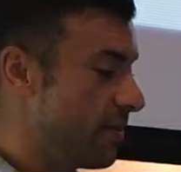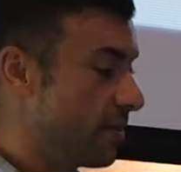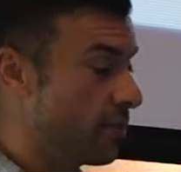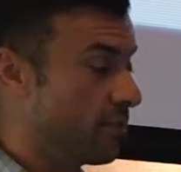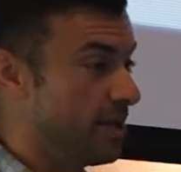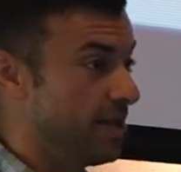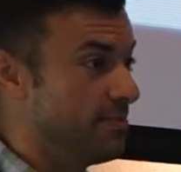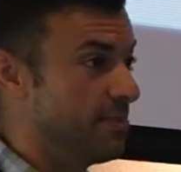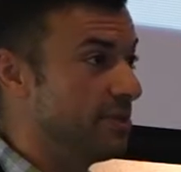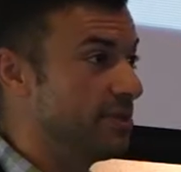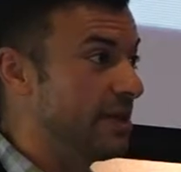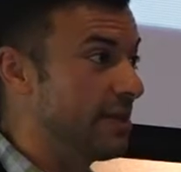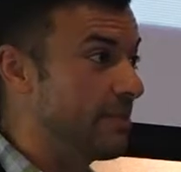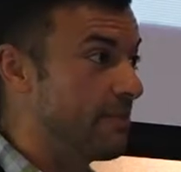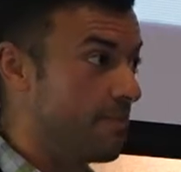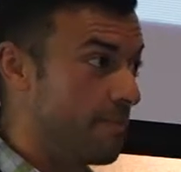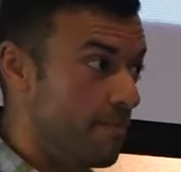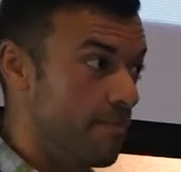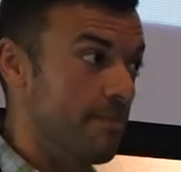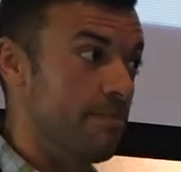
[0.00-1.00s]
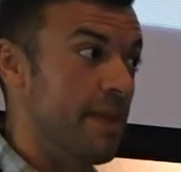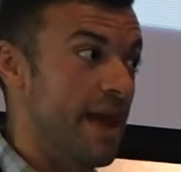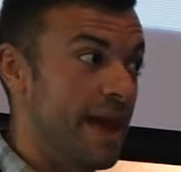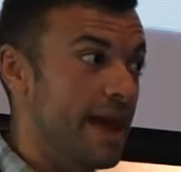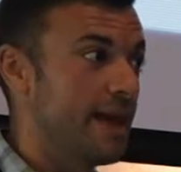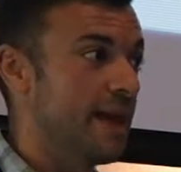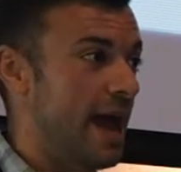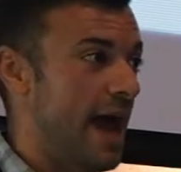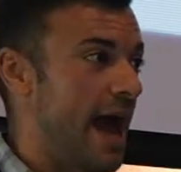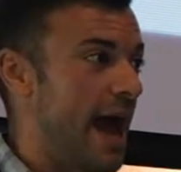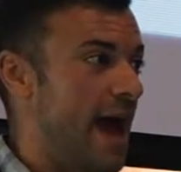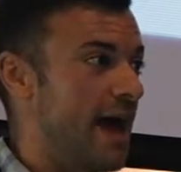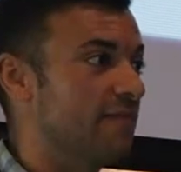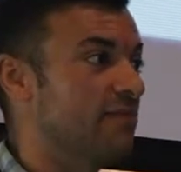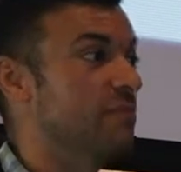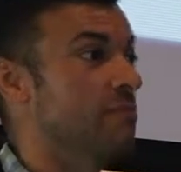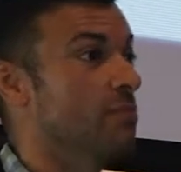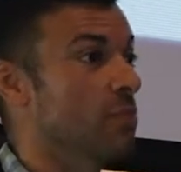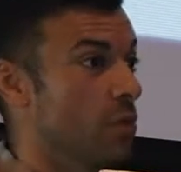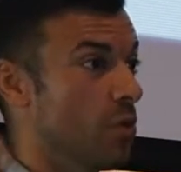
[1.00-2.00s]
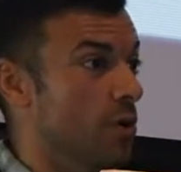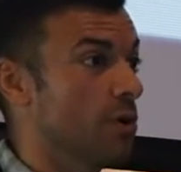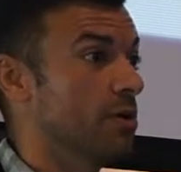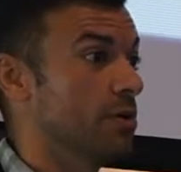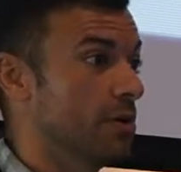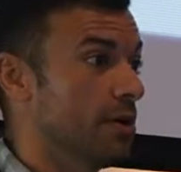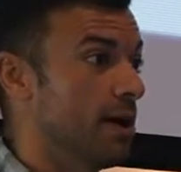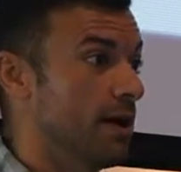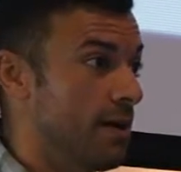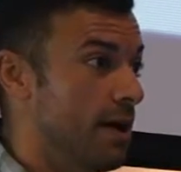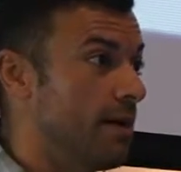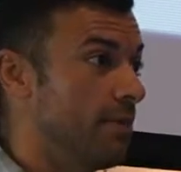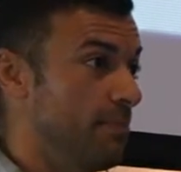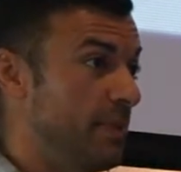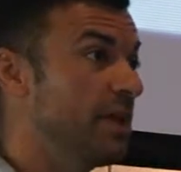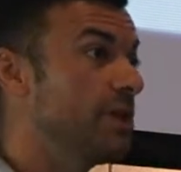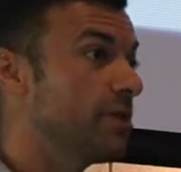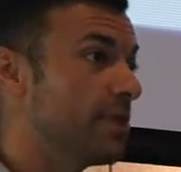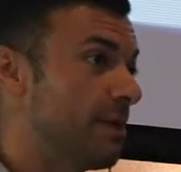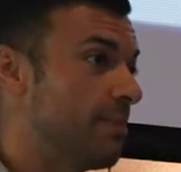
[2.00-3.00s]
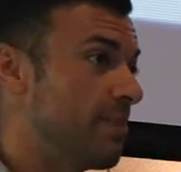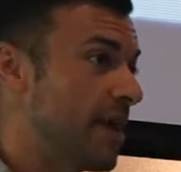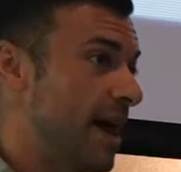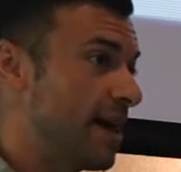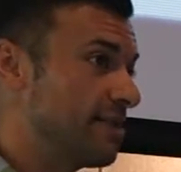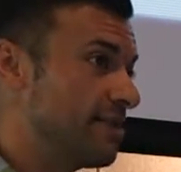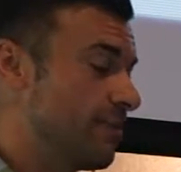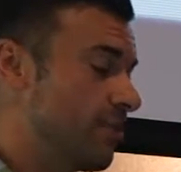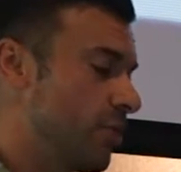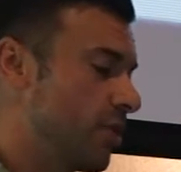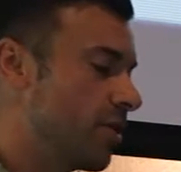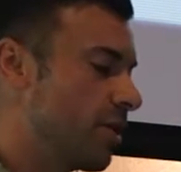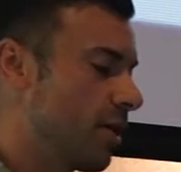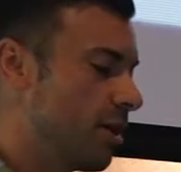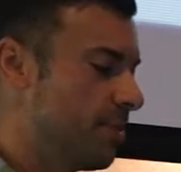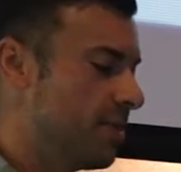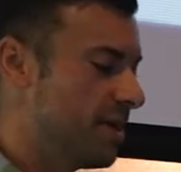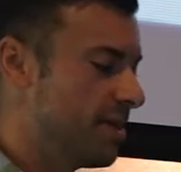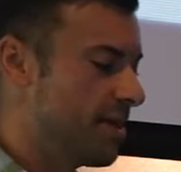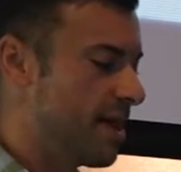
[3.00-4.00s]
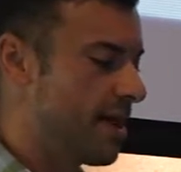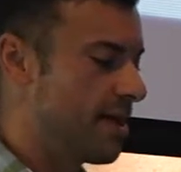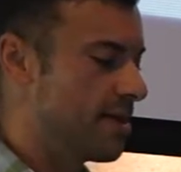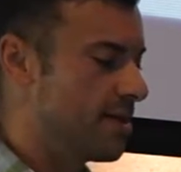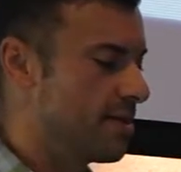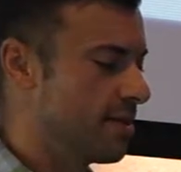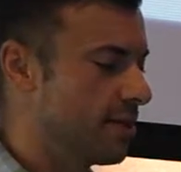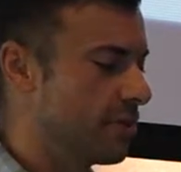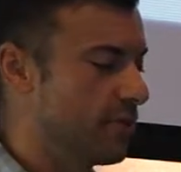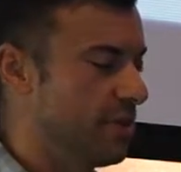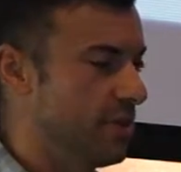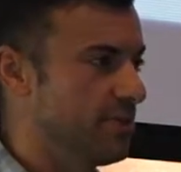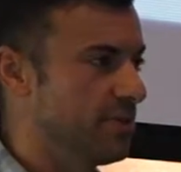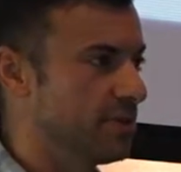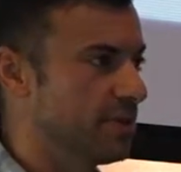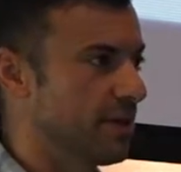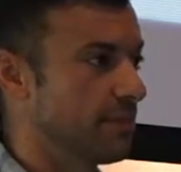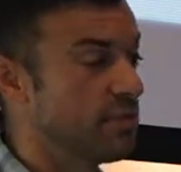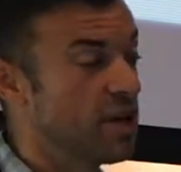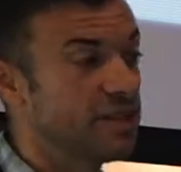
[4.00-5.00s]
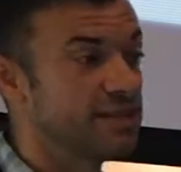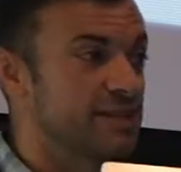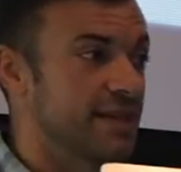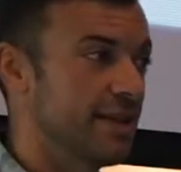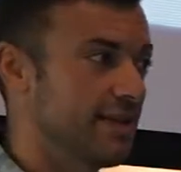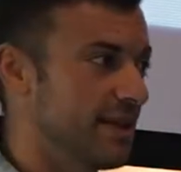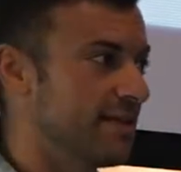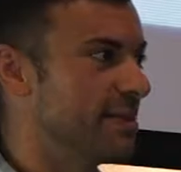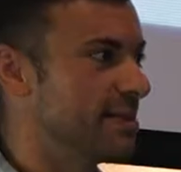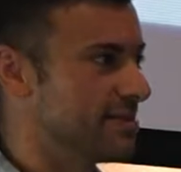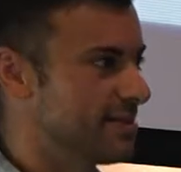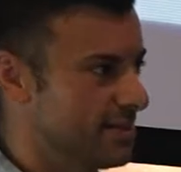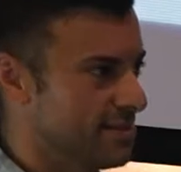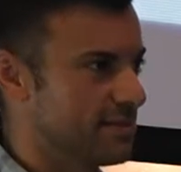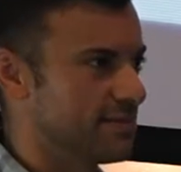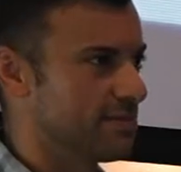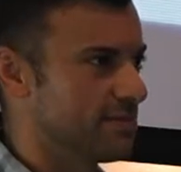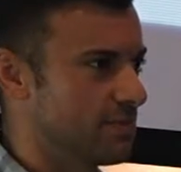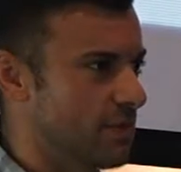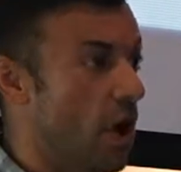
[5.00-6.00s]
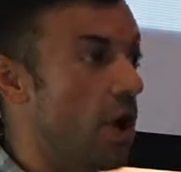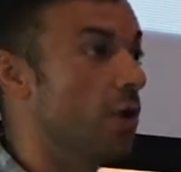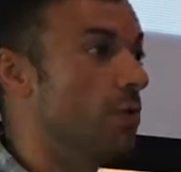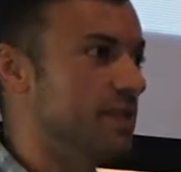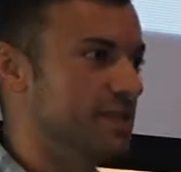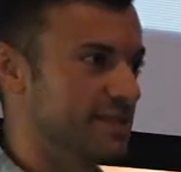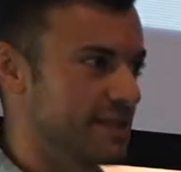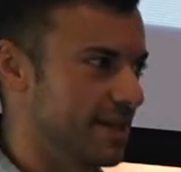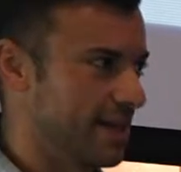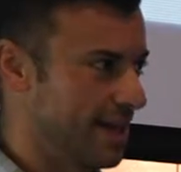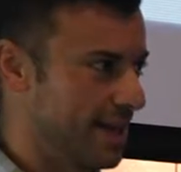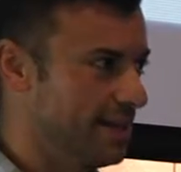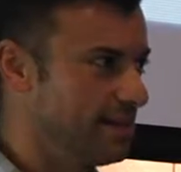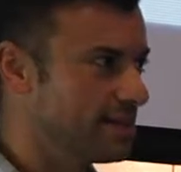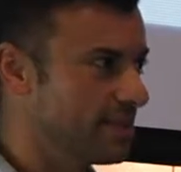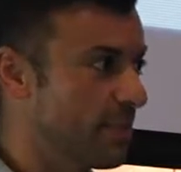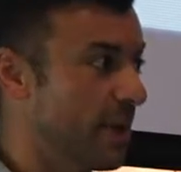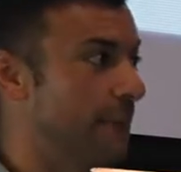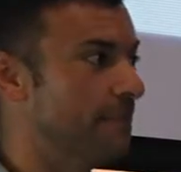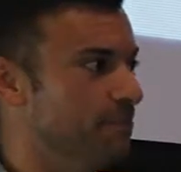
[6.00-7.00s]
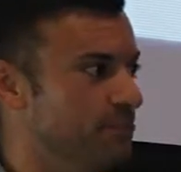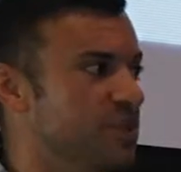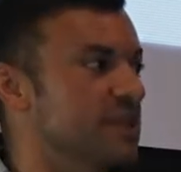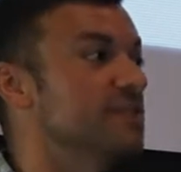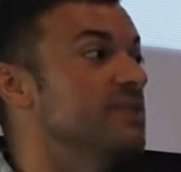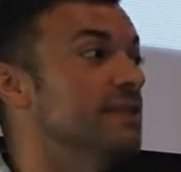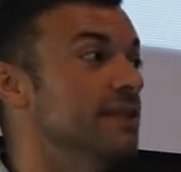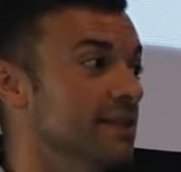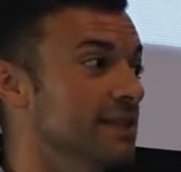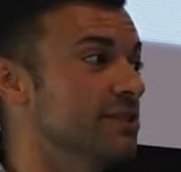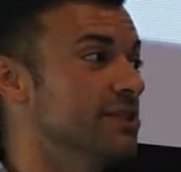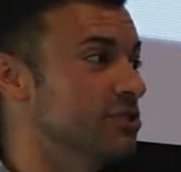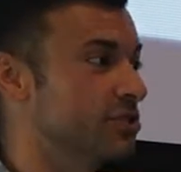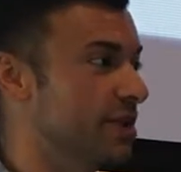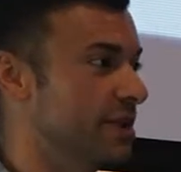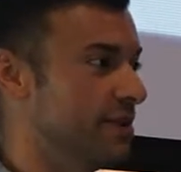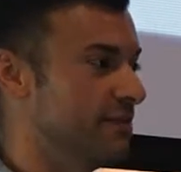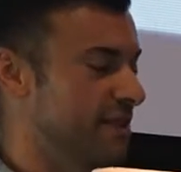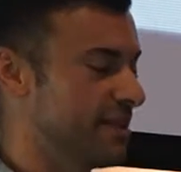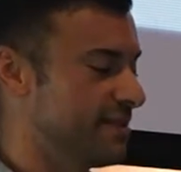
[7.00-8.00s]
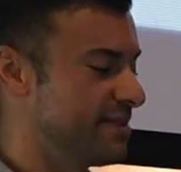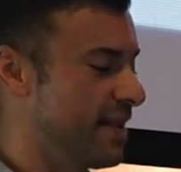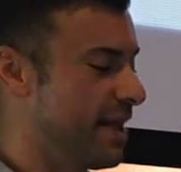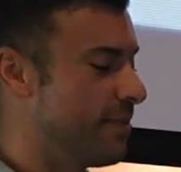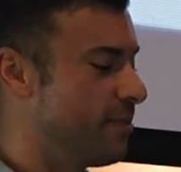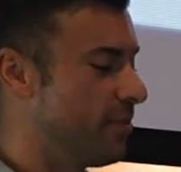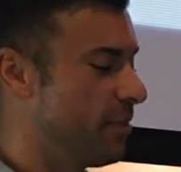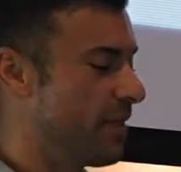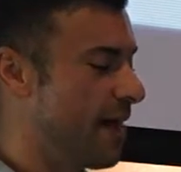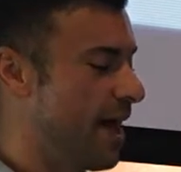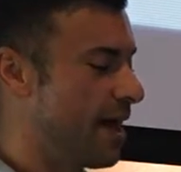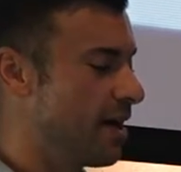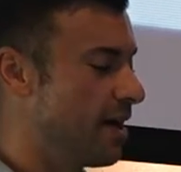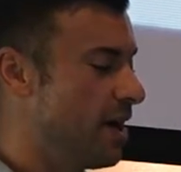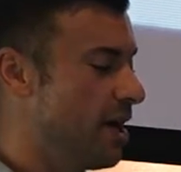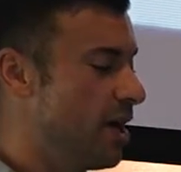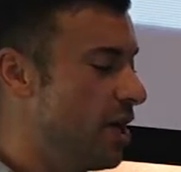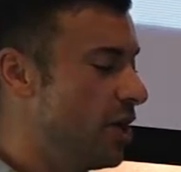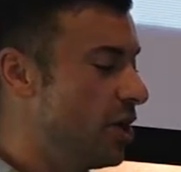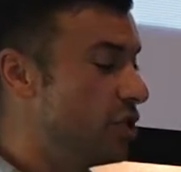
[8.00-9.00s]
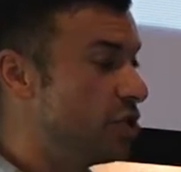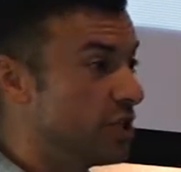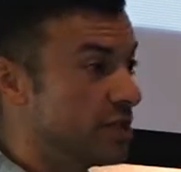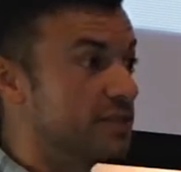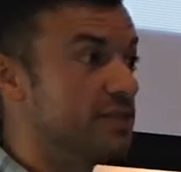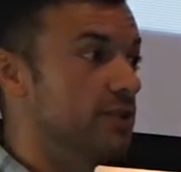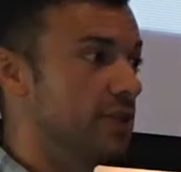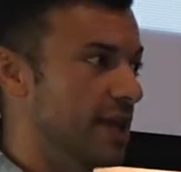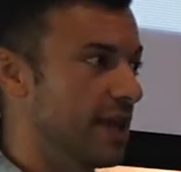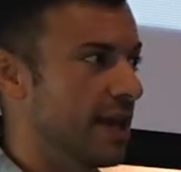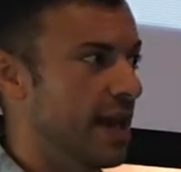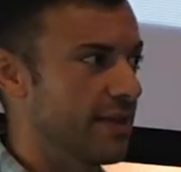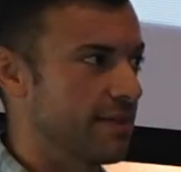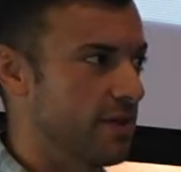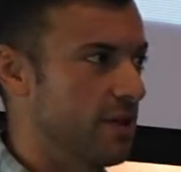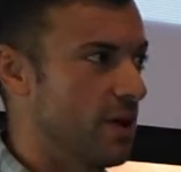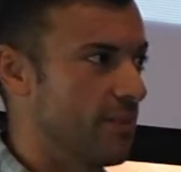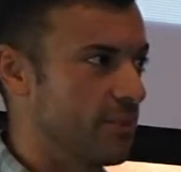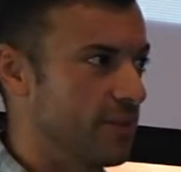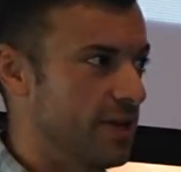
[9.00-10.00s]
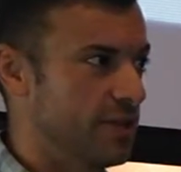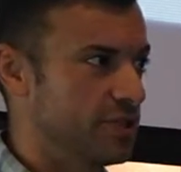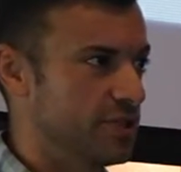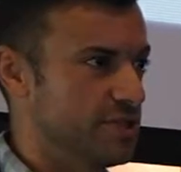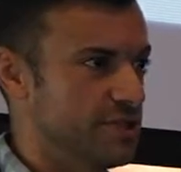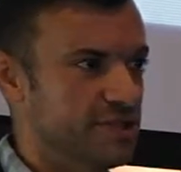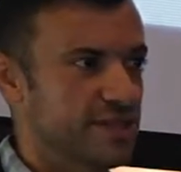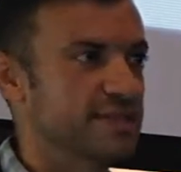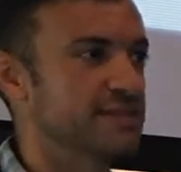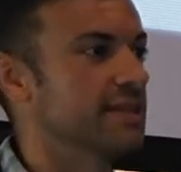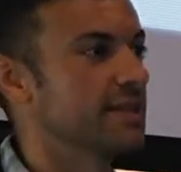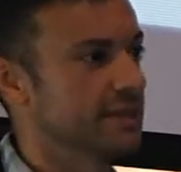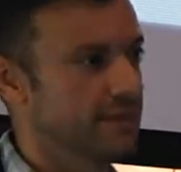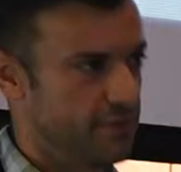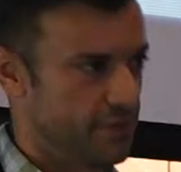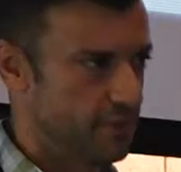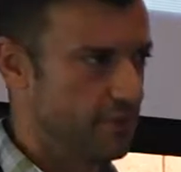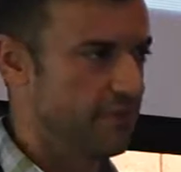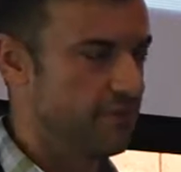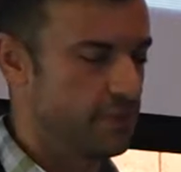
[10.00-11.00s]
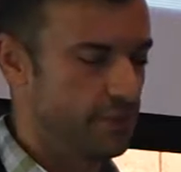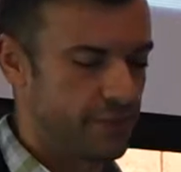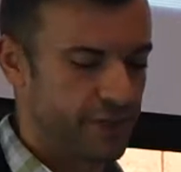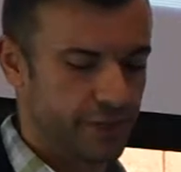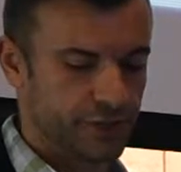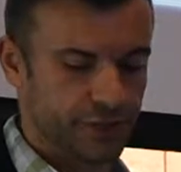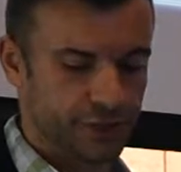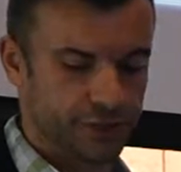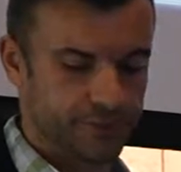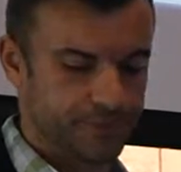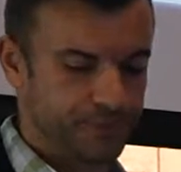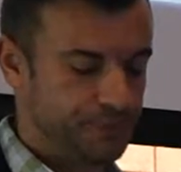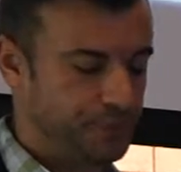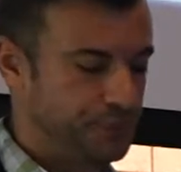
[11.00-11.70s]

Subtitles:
the green building may have a bigger impact and more carbon than the green building. Not saying that this is always the case, but just an illustrative example that just looking at the operations doesn't give you the full picture.